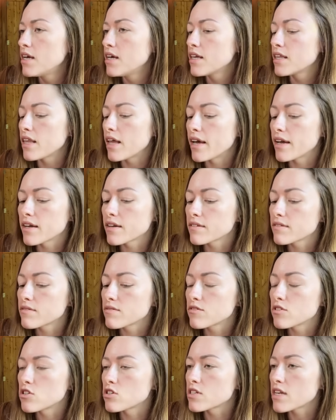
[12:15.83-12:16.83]
Like,
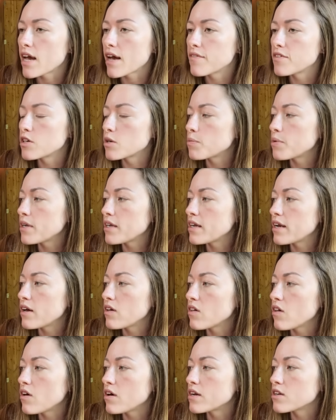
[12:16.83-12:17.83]
just having your P&L
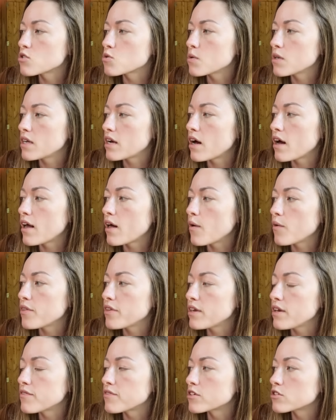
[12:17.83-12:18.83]
on is really not
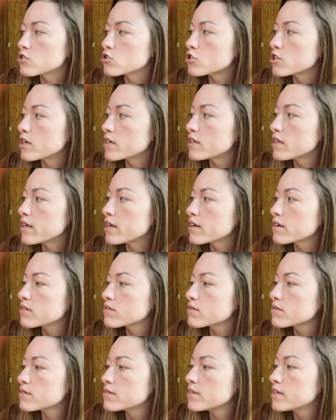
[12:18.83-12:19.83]
healthy if you're struggling.
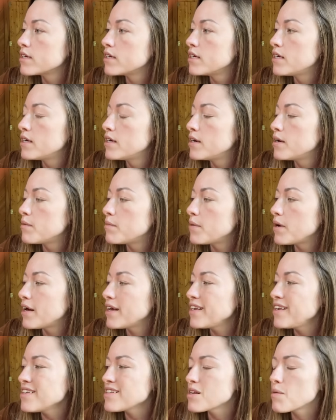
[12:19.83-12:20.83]
But
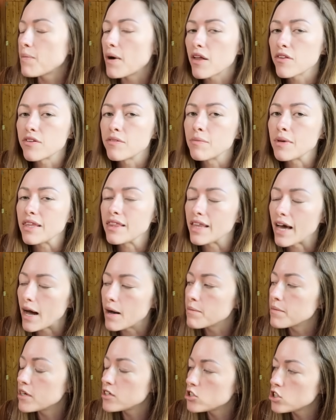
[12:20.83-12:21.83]
it doesn't bother me
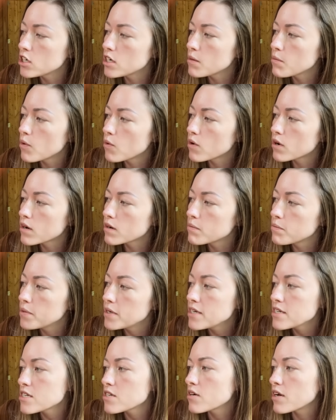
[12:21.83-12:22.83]
that much anymore, but
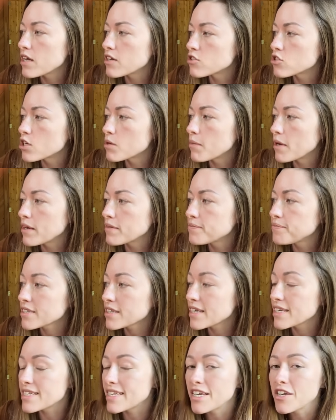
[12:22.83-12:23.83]
it still gets to me.
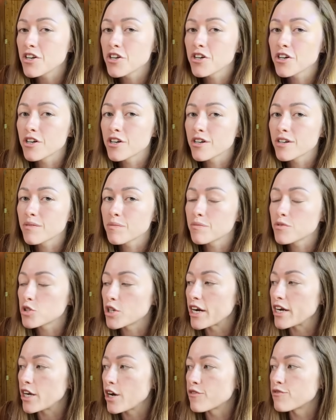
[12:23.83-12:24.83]
Like, seeing your
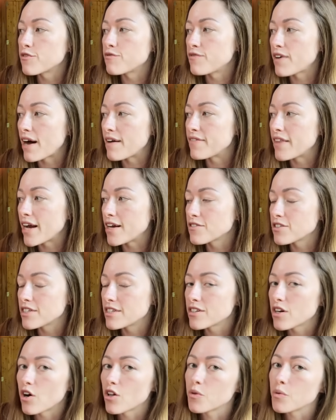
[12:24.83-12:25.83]
trade go from
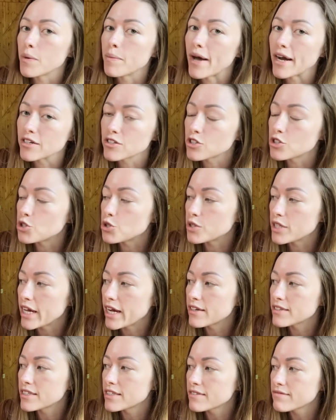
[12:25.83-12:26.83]
5,000 all the way back to
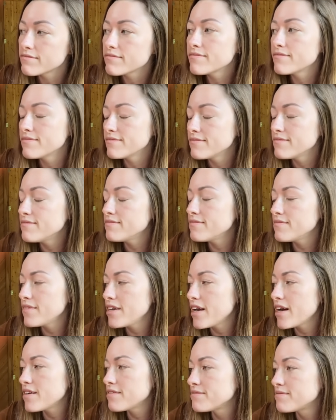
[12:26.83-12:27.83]
2,000.
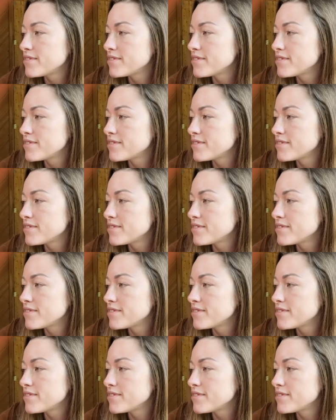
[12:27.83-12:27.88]
Yeah.